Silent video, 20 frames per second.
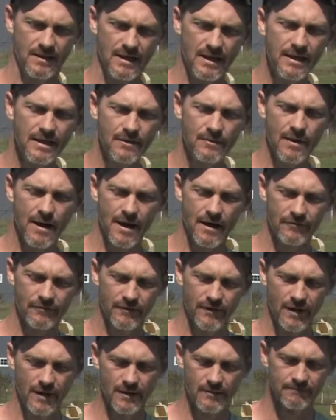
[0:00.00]
anywhere
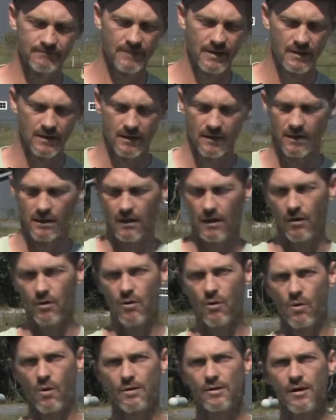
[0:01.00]
from a
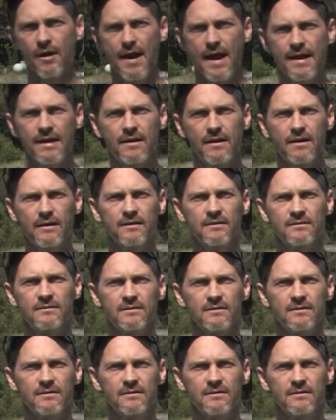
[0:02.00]
quarter acre,